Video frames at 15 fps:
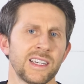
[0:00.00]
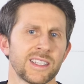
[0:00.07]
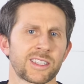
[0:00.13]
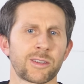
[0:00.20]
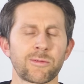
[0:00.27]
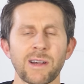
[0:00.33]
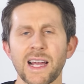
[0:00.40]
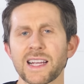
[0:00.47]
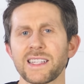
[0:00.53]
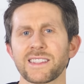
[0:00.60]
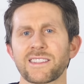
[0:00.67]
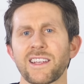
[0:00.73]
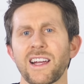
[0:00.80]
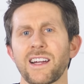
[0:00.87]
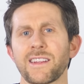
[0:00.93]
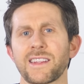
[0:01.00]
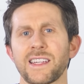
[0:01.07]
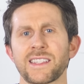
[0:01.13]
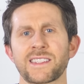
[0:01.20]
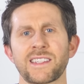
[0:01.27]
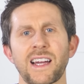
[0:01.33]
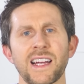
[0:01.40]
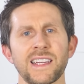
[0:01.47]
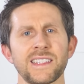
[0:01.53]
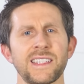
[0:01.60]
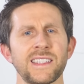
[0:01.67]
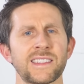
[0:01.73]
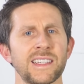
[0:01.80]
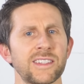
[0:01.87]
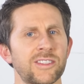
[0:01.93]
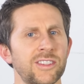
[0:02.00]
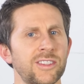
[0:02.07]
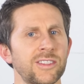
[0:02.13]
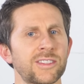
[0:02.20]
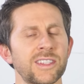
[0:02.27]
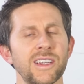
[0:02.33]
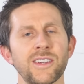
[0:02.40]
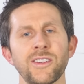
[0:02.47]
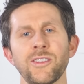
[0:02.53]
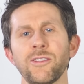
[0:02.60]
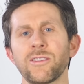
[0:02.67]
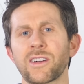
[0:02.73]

To reconcile this, scientists introduce a new